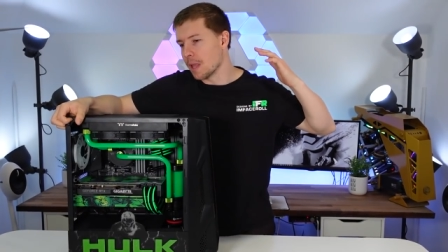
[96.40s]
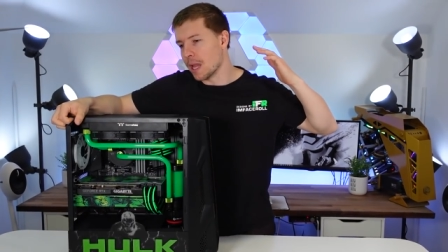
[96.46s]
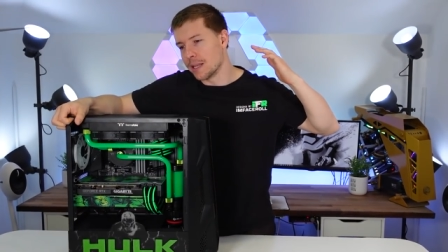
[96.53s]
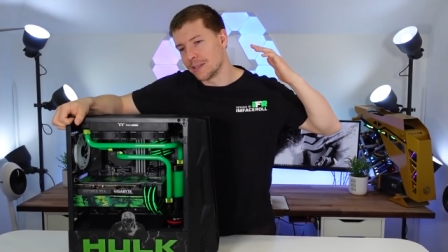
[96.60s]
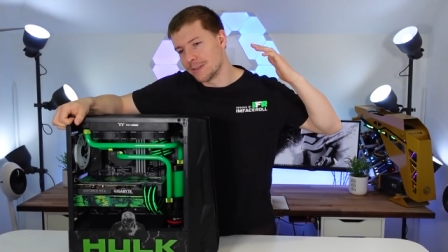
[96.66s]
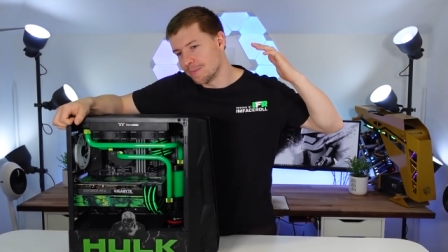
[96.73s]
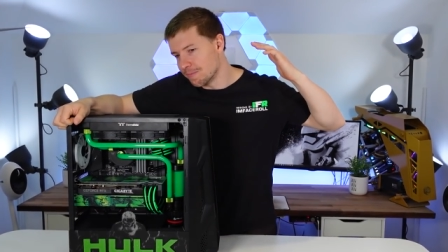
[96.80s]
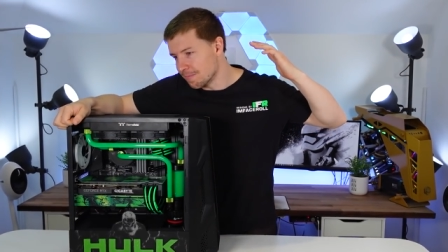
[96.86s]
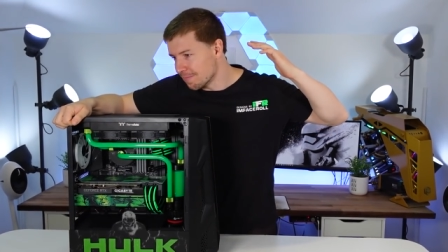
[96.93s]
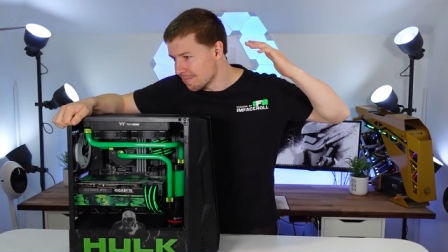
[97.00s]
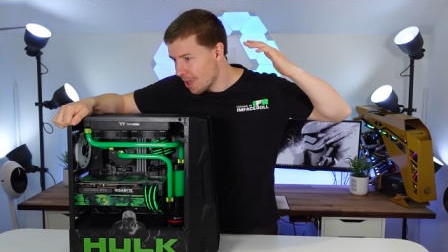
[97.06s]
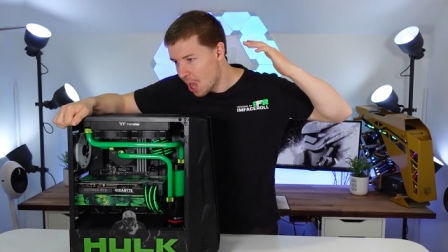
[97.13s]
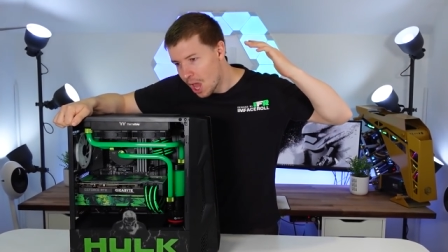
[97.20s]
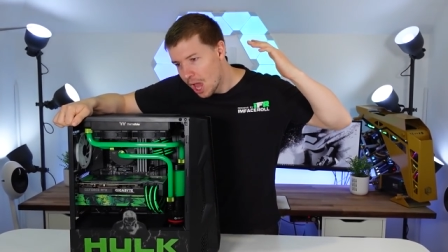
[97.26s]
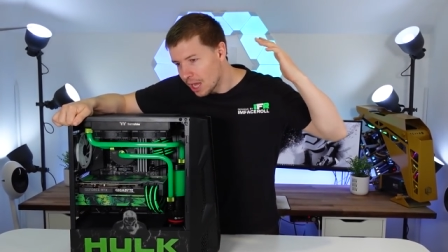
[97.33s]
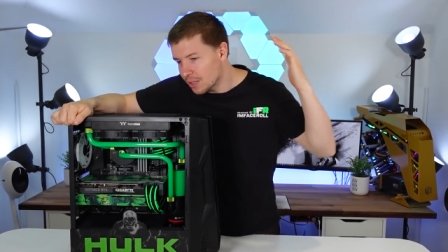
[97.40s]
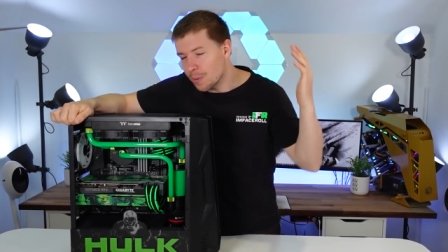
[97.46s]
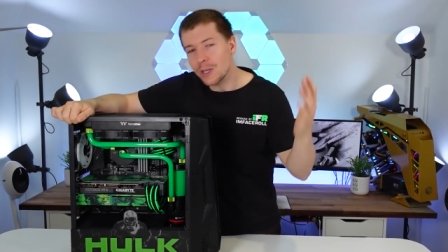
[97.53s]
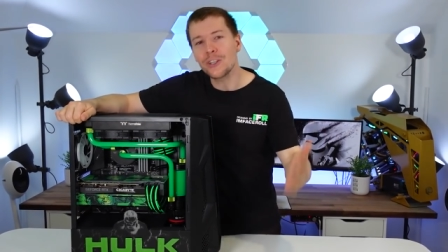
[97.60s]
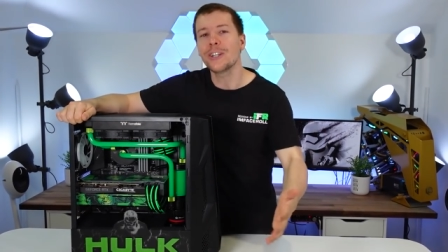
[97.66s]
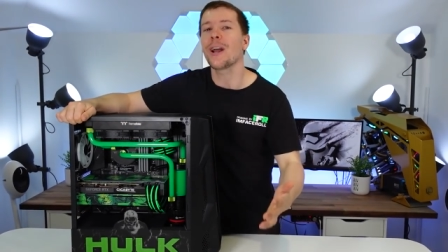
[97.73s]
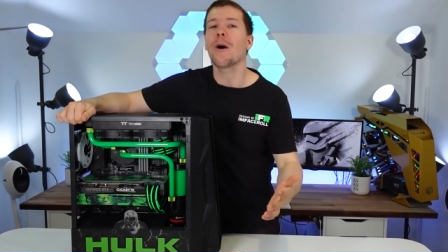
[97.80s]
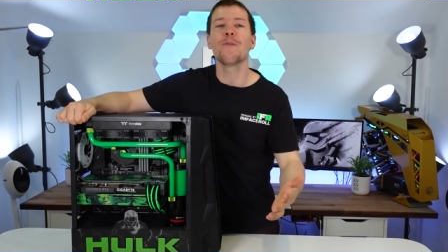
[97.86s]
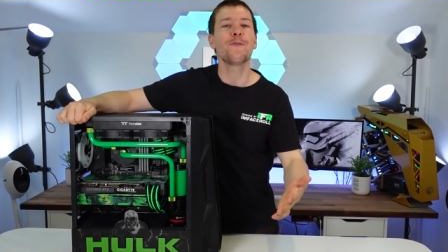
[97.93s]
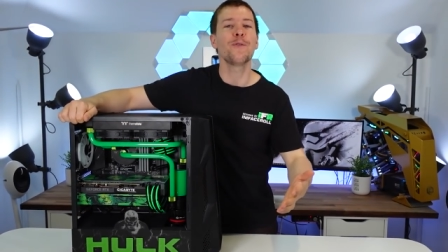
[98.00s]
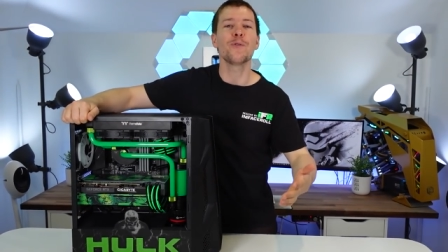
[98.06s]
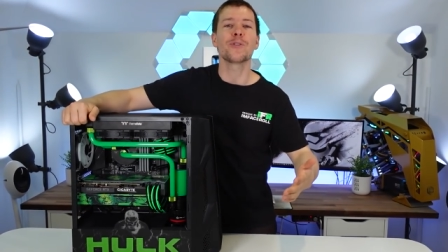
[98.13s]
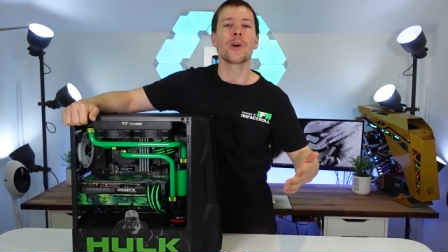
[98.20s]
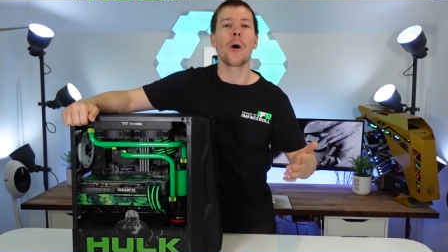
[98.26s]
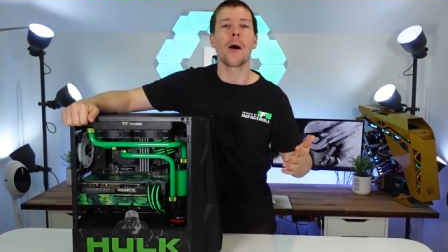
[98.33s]
it's, especially going
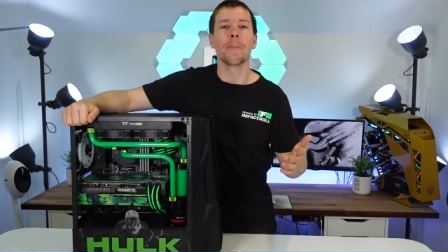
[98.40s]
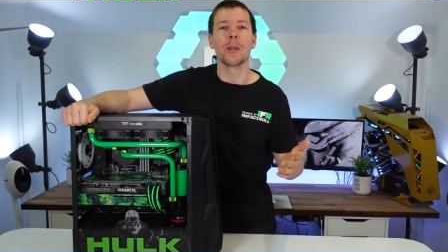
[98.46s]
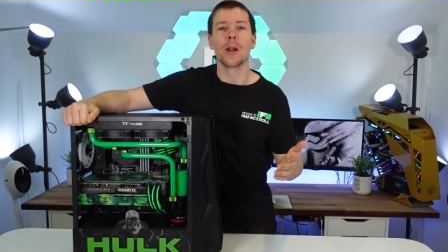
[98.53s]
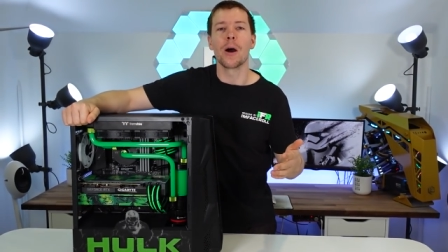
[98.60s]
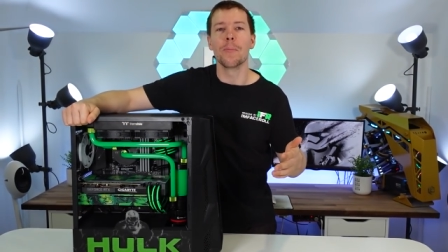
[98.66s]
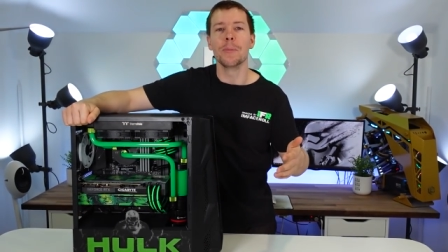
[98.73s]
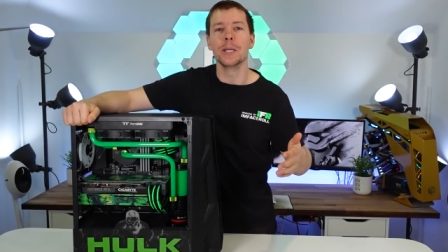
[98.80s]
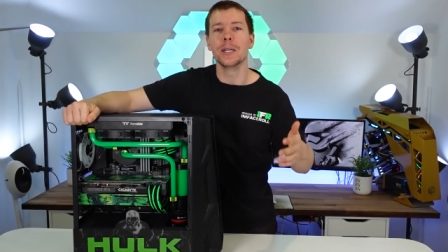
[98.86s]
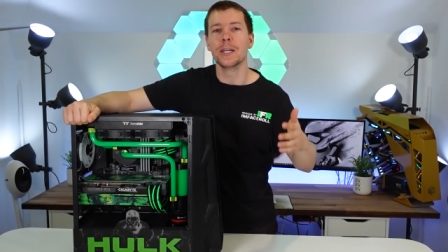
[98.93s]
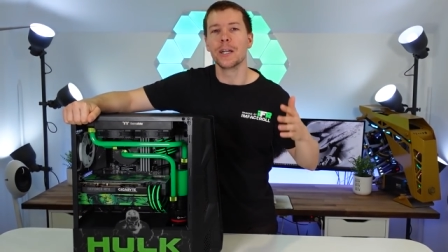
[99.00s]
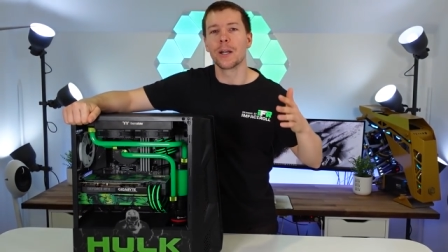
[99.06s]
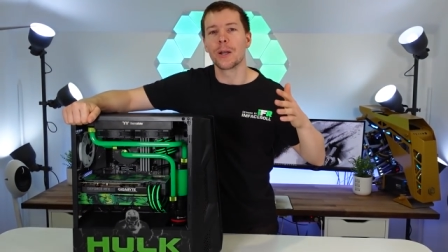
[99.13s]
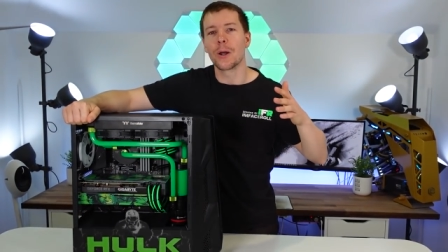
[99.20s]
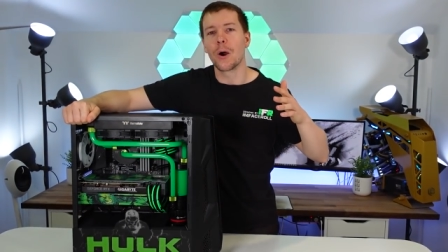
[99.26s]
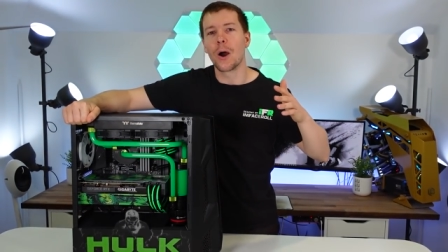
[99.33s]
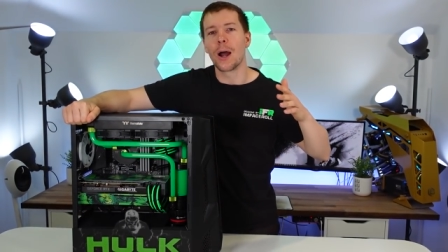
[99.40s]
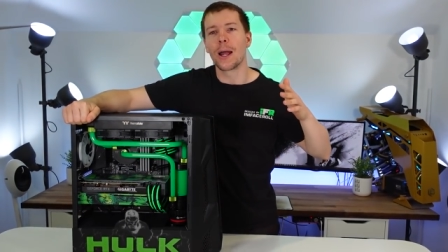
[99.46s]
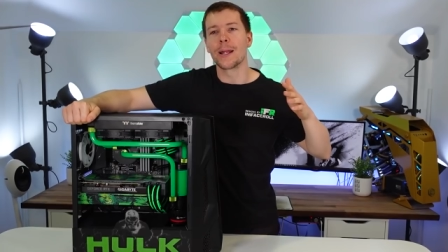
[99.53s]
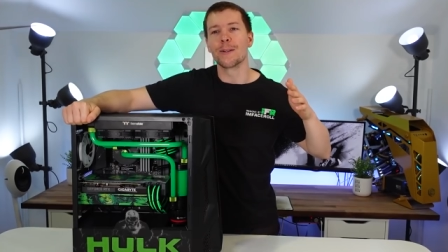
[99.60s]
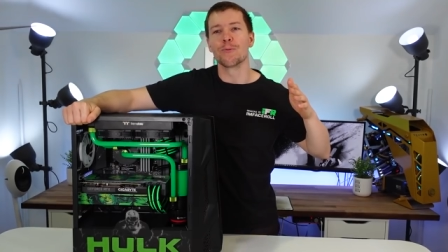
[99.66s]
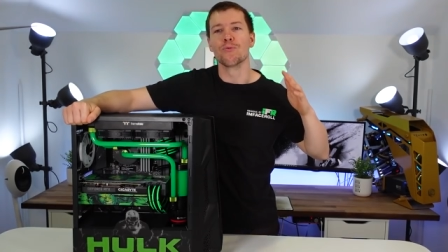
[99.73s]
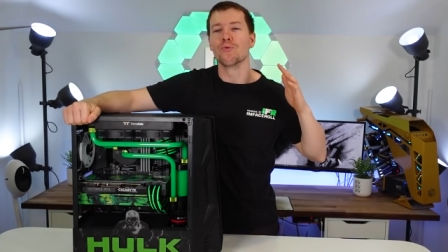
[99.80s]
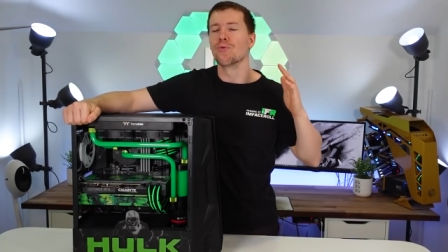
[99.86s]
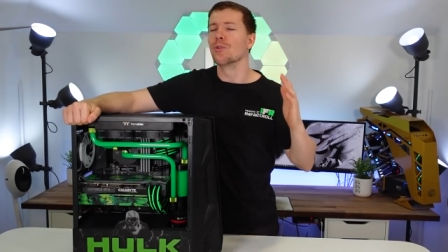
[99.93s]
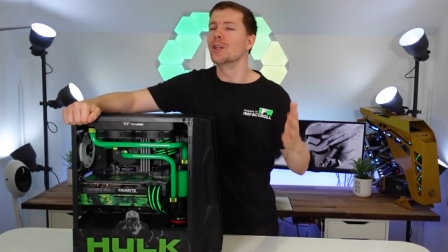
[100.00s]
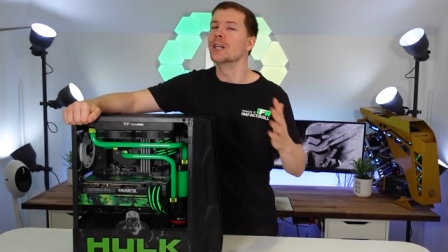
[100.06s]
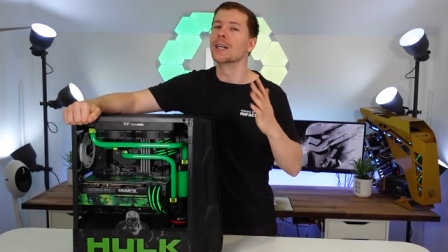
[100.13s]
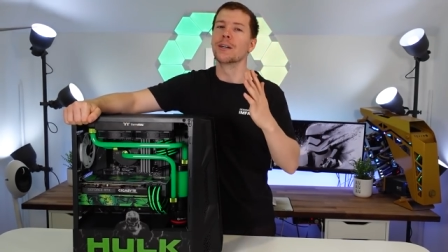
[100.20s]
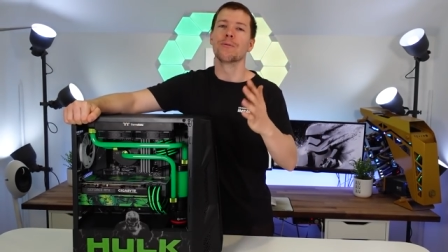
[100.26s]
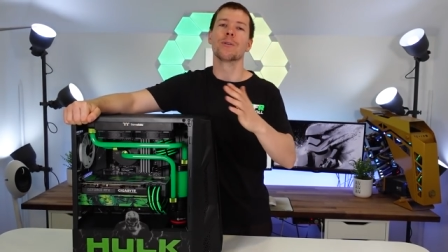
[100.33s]
full time, you know, Amelia and I
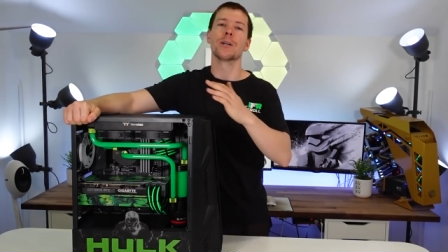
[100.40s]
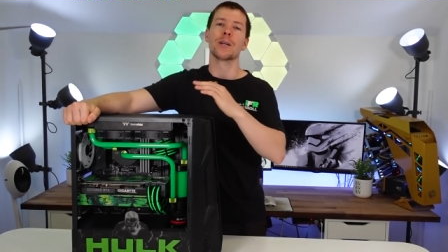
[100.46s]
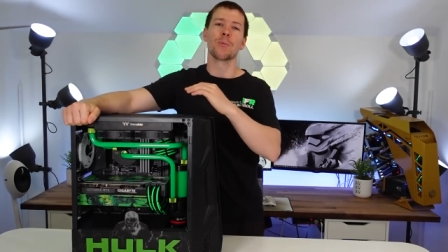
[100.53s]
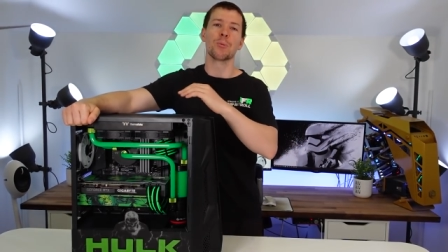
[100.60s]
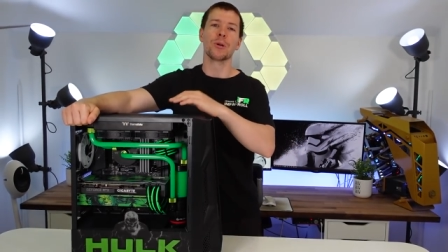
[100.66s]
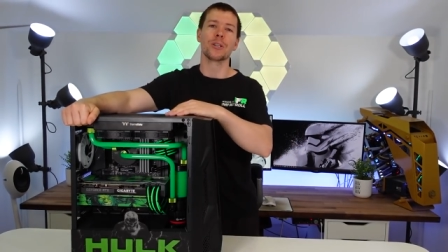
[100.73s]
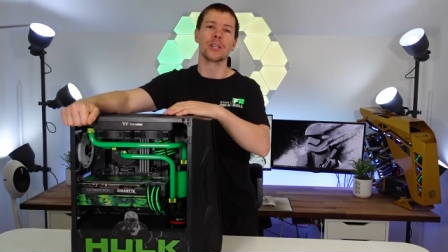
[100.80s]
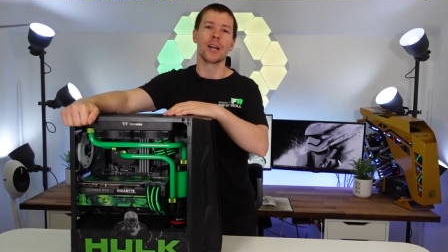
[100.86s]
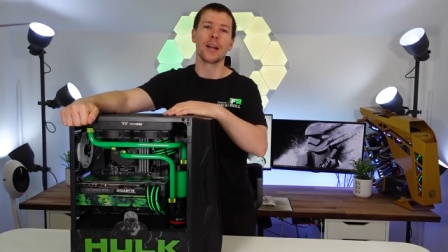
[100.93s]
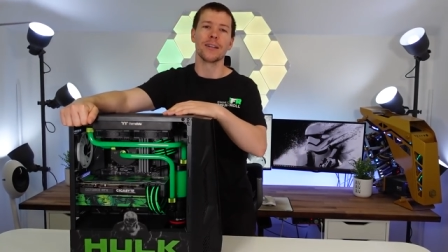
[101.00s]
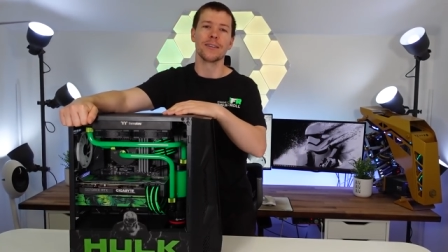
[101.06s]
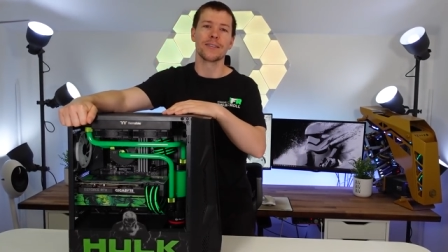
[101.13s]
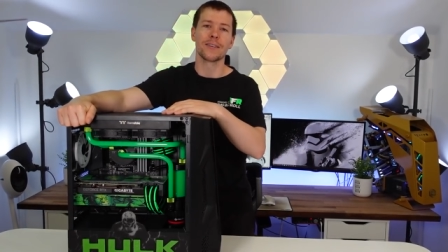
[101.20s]
really, really appreciate it.